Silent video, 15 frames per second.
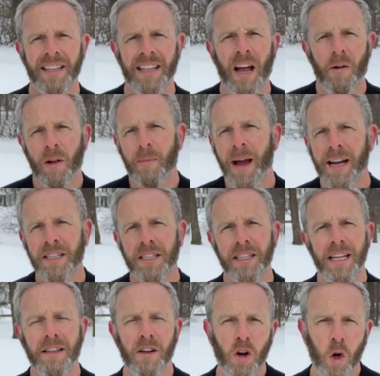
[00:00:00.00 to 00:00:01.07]
Now, I would imagine
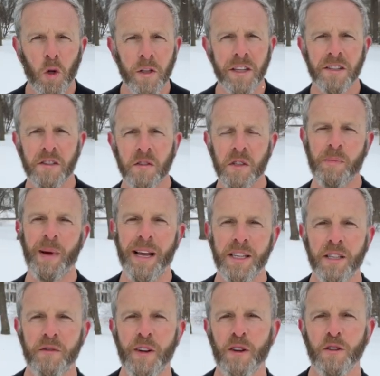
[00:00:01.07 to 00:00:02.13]
that the coldness of
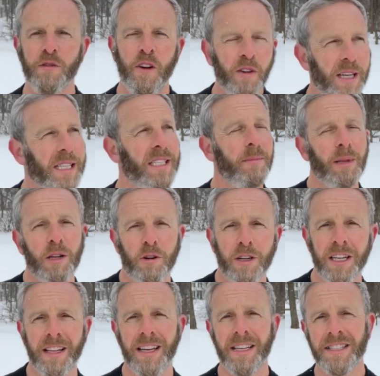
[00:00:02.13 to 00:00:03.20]
space feels very similar
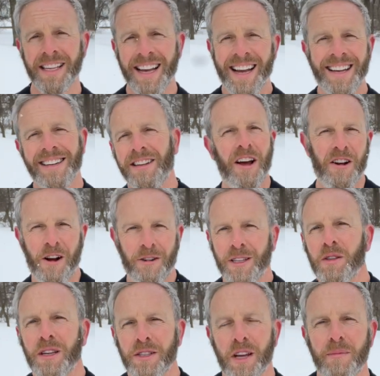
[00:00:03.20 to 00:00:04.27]
to this. No,
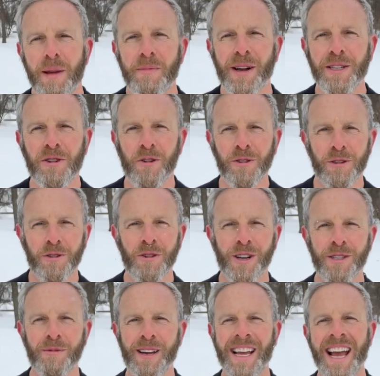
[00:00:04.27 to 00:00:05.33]
it's going to be much colder,
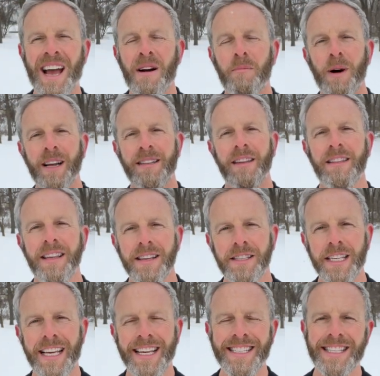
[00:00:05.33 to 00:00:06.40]
trust me. But
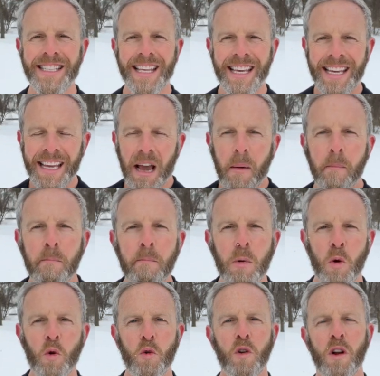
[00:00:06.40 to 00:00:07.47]
this is the
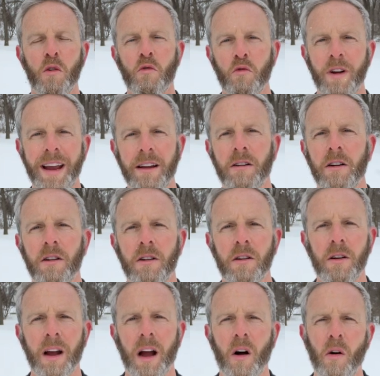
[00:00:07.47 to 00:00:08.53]

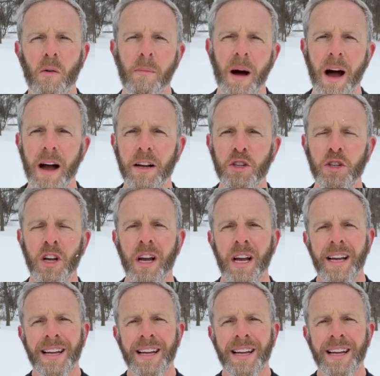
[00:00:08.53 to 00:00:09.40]
Moonraker homage